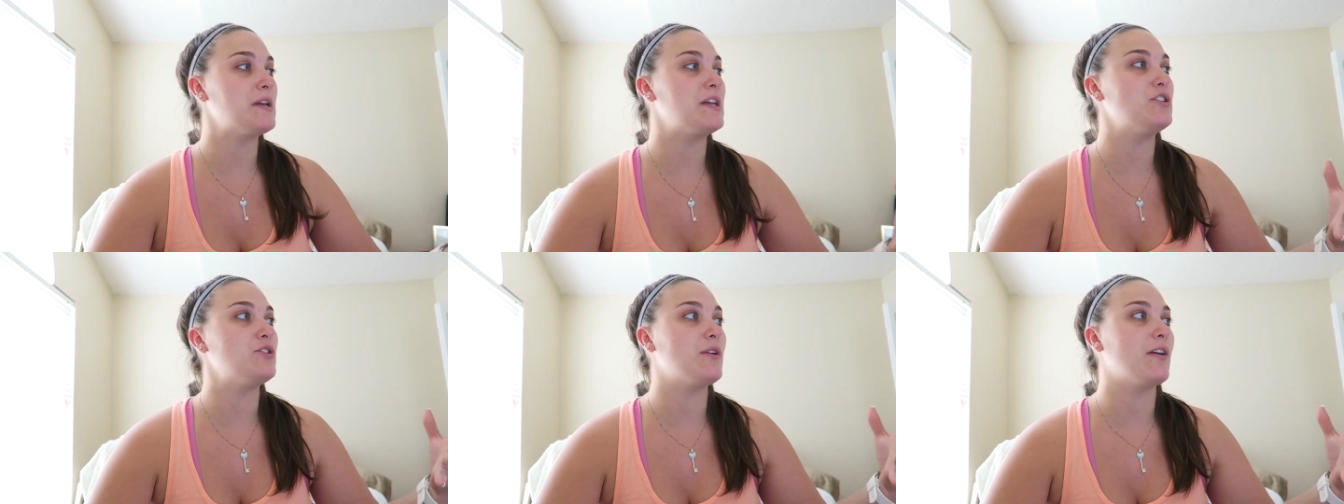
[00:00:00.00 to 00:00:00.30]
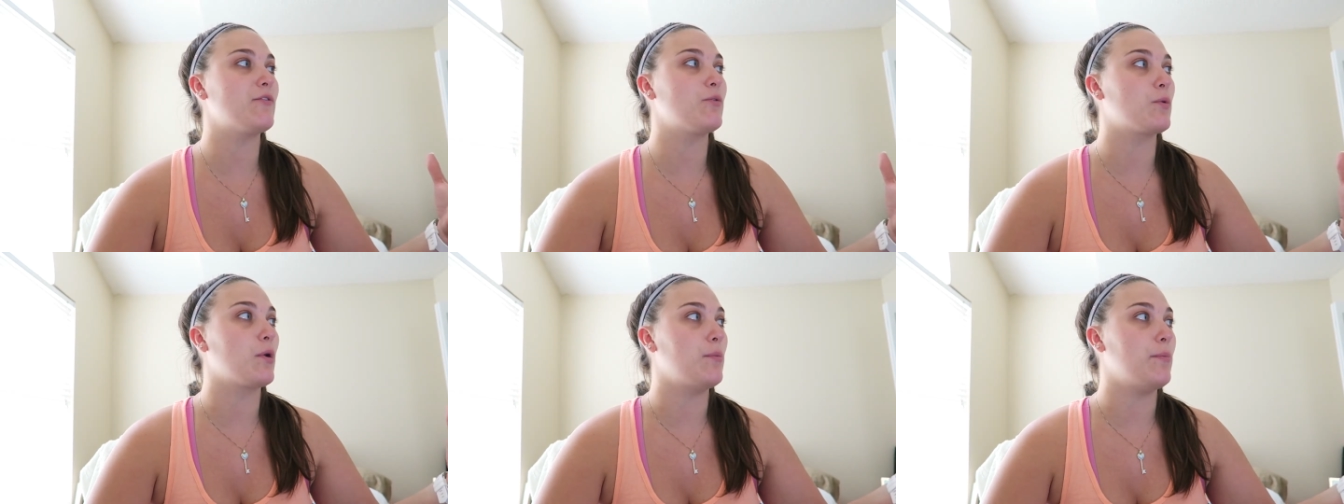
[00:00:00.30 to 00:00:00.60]
because you
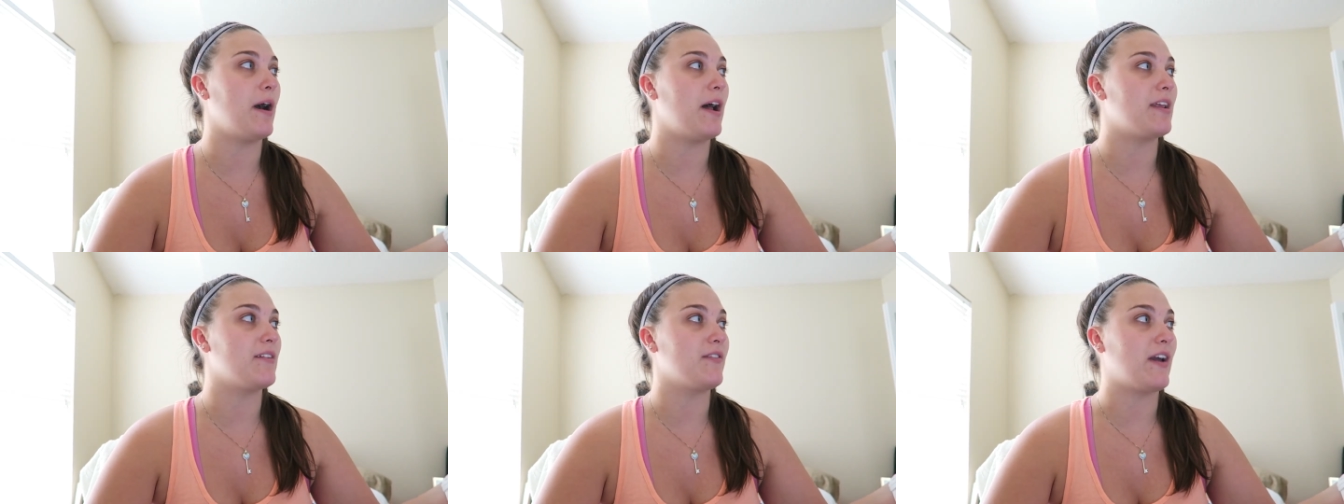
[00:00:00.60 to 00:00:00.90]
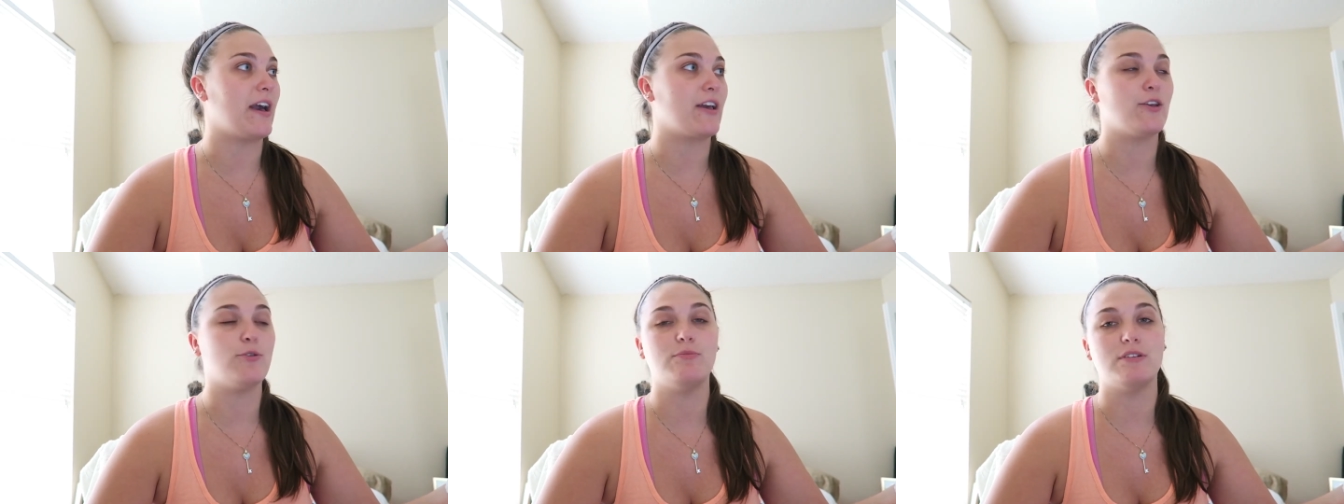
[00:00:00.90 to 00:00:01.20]
have a robotic
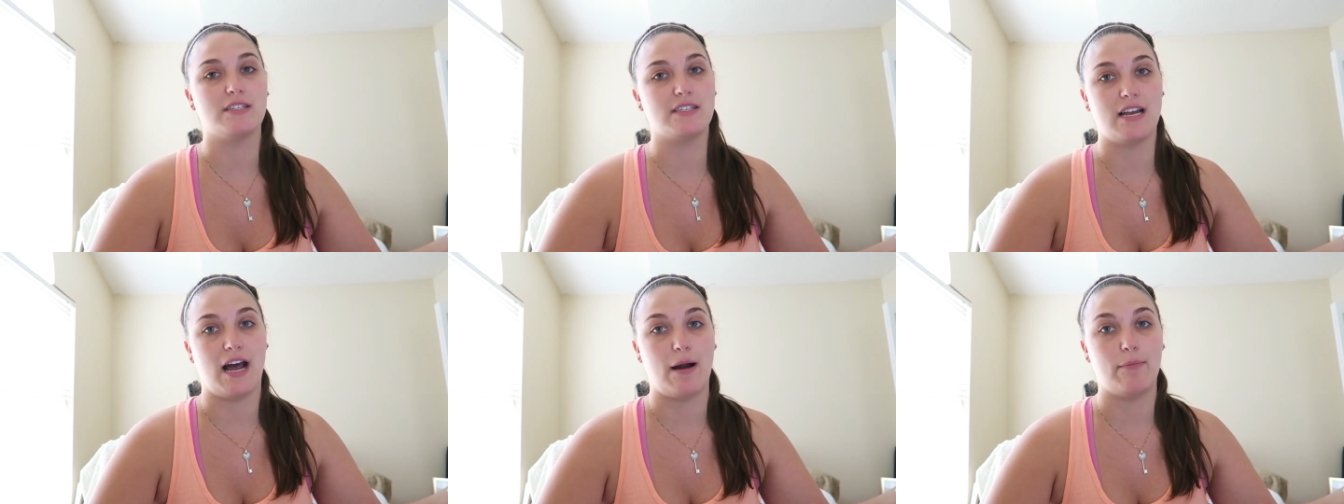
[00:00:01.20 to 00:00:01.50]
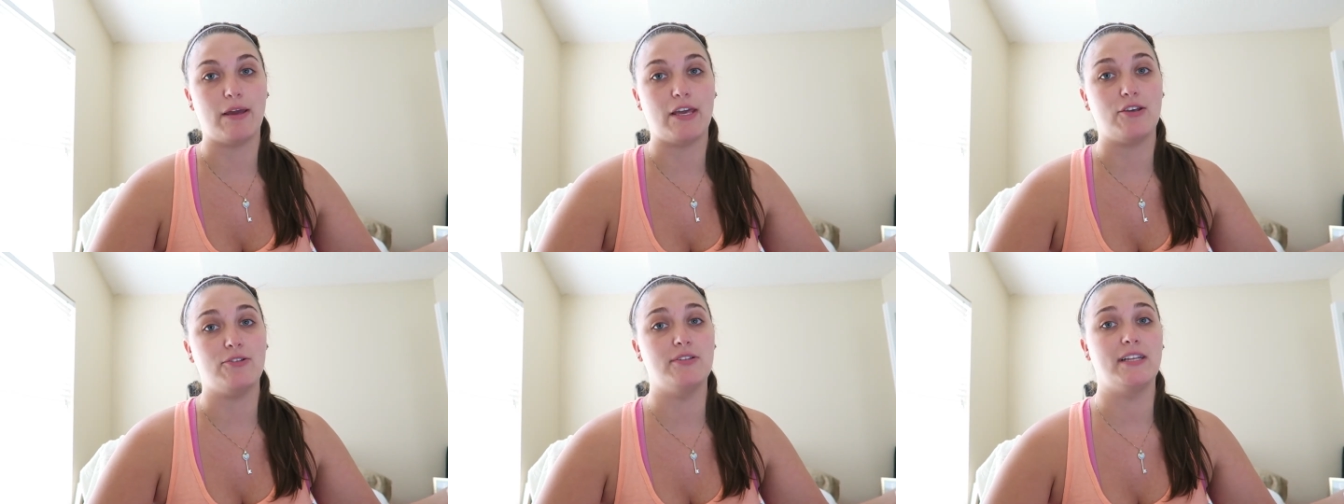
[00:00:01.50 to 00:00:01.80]
vacuum does
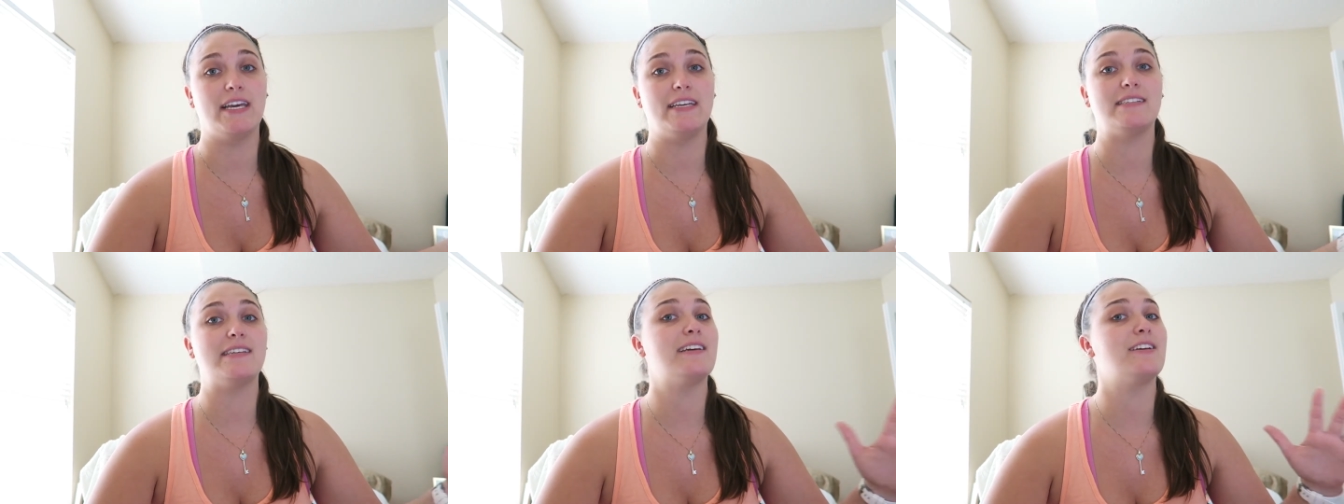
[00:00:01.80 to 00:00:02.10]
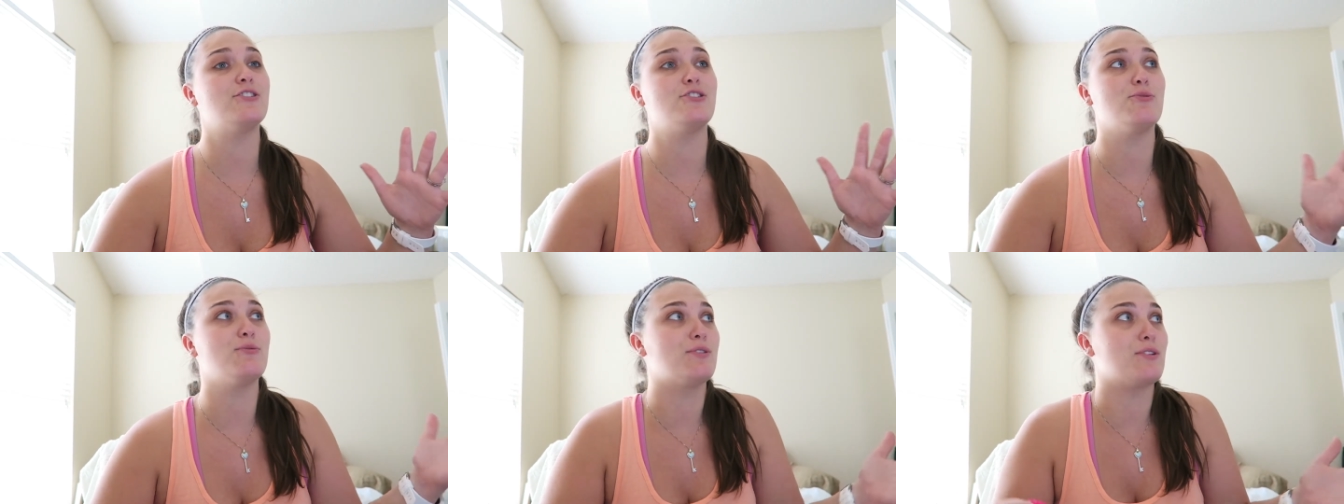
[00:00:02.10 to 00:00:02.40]
not make you lazy,
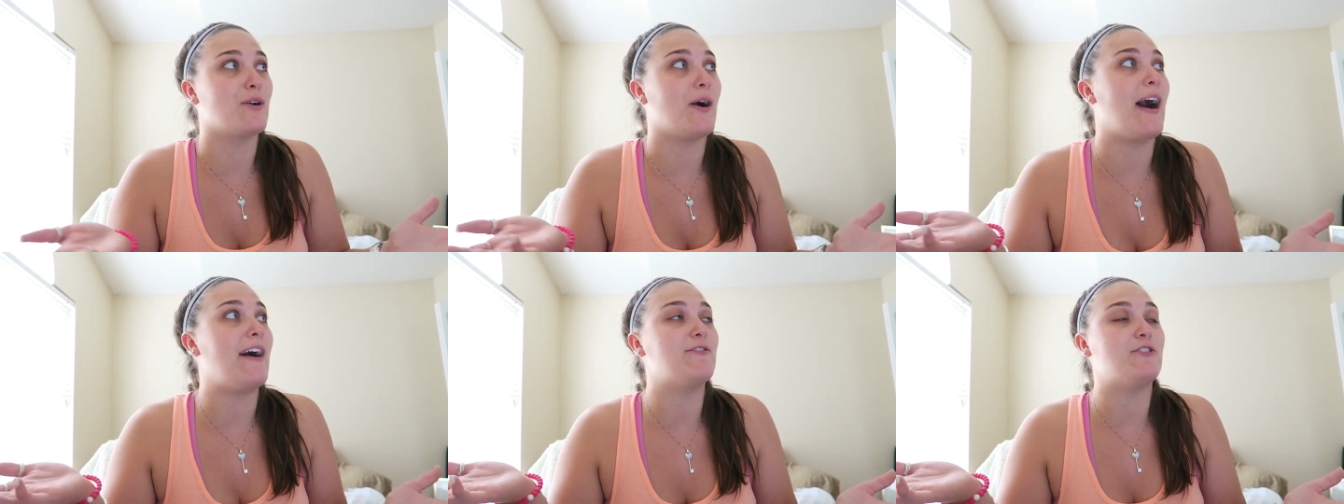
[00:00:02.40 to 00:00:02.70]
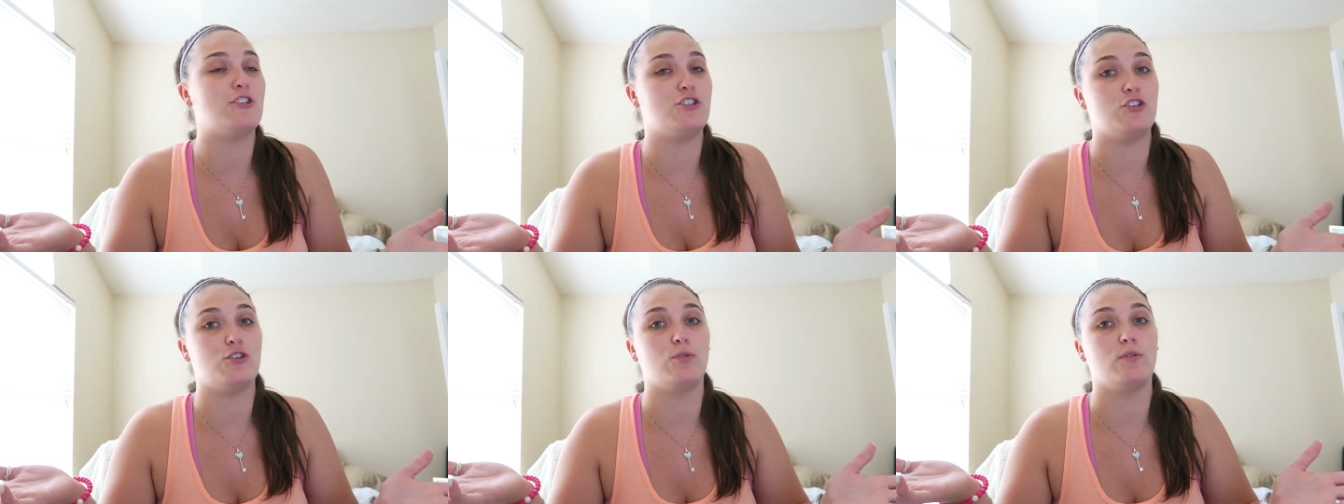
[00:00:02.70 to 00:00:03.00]
because you still have
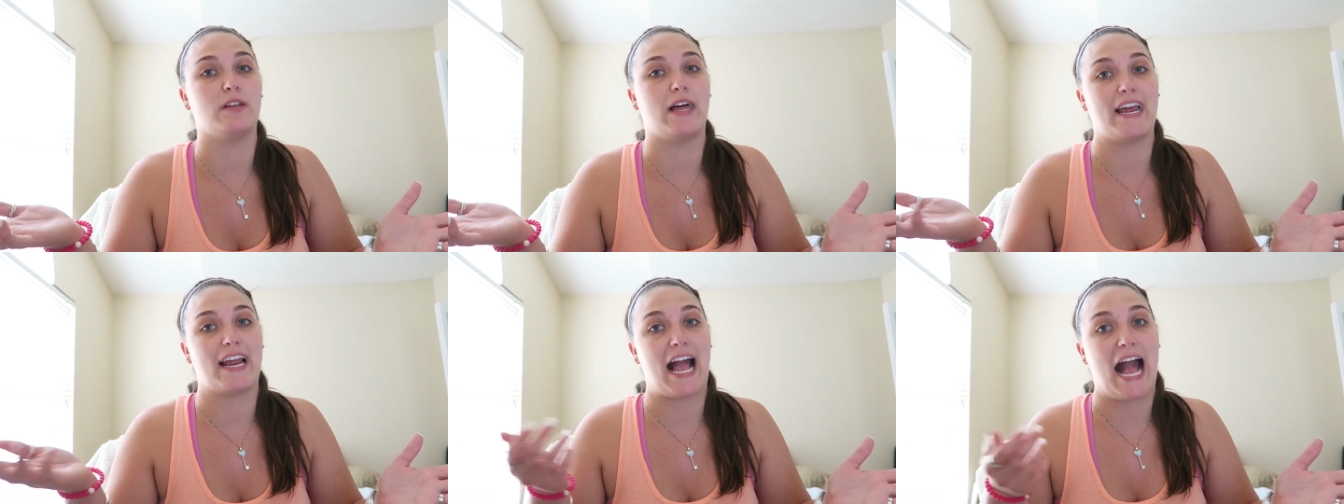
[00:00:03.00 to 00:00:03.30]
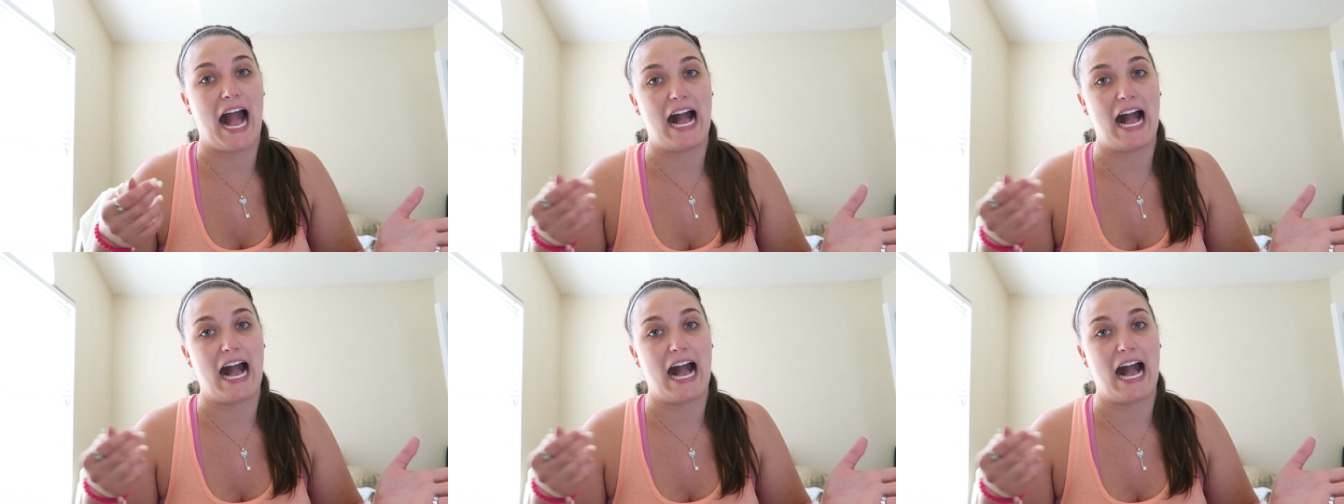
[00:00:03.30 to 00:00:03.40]
to do like